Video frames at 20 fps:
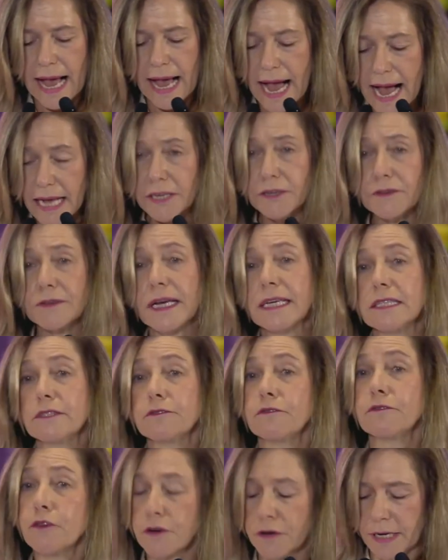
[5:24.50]
Accurate
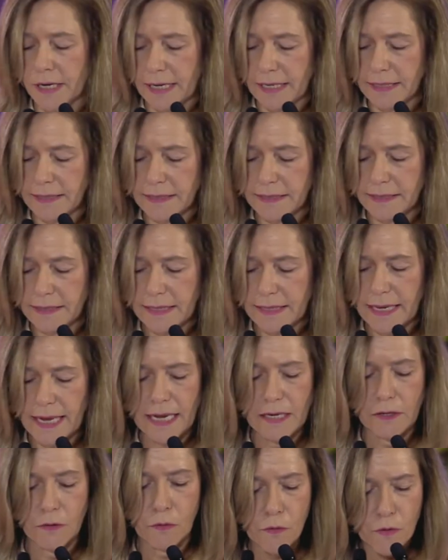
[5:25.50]
forecasts
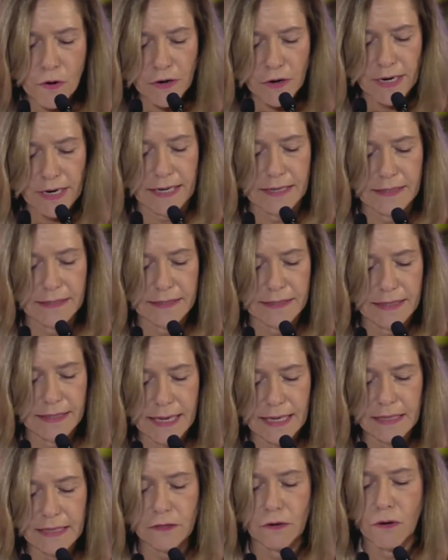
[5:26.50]
and warnings
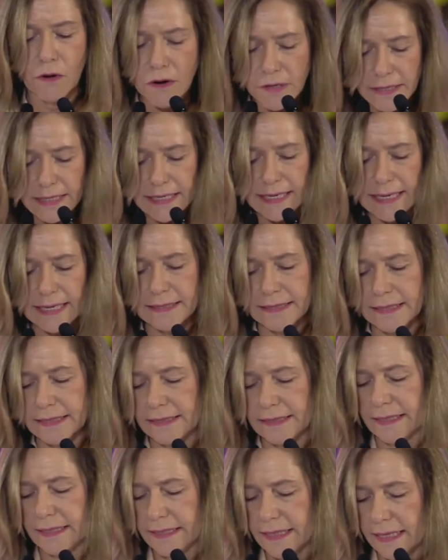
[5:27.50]
and
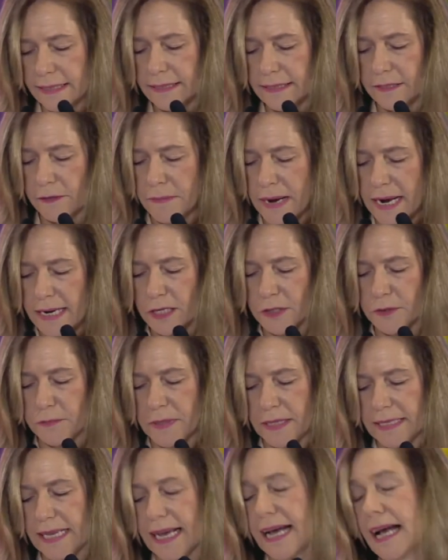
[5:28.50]
coordinated disaster
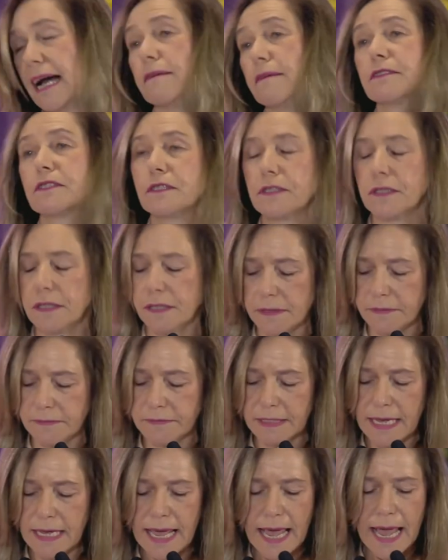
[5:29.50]
management have
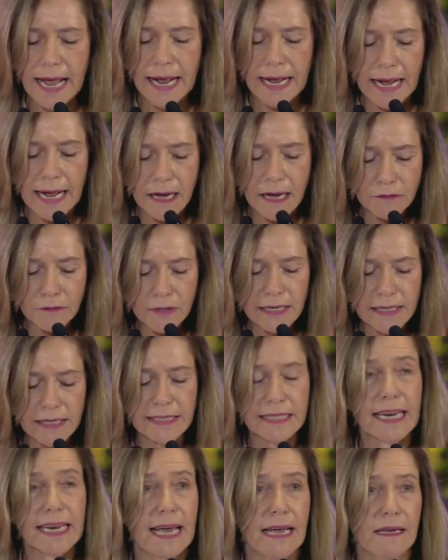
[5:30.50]
served
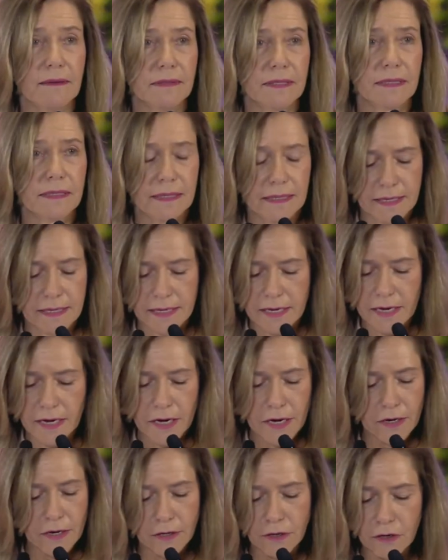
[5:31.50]
countless lives,
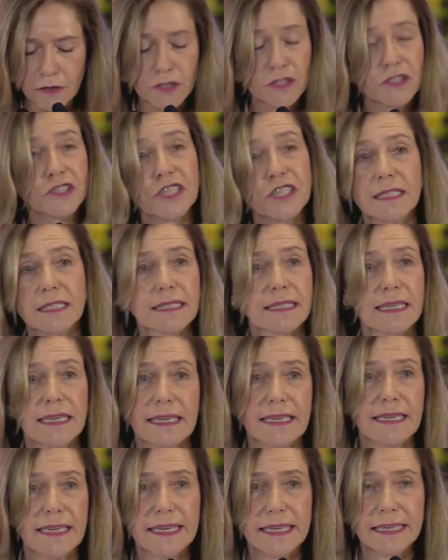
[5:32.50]
not just
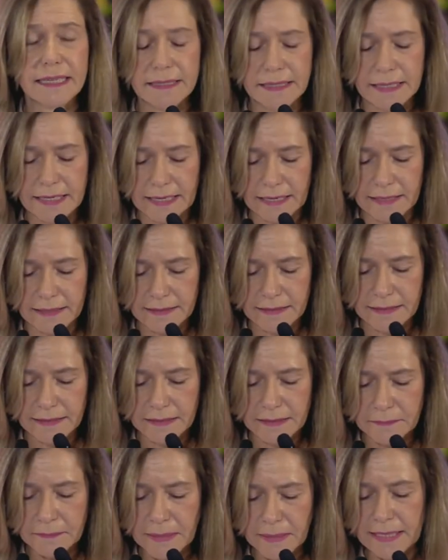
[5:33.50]
in India,
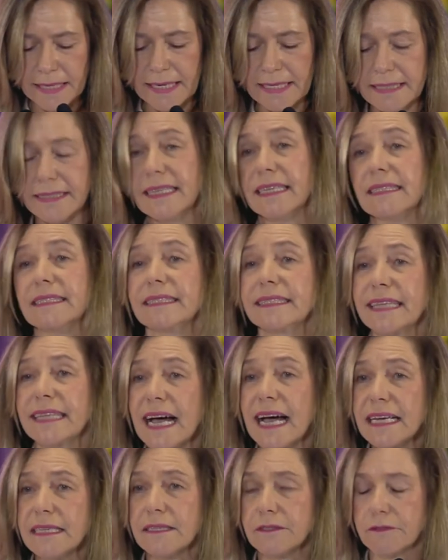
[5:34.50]
but in the
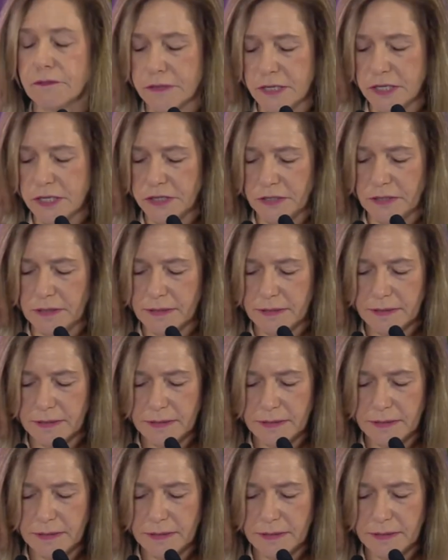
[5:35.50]
entire region.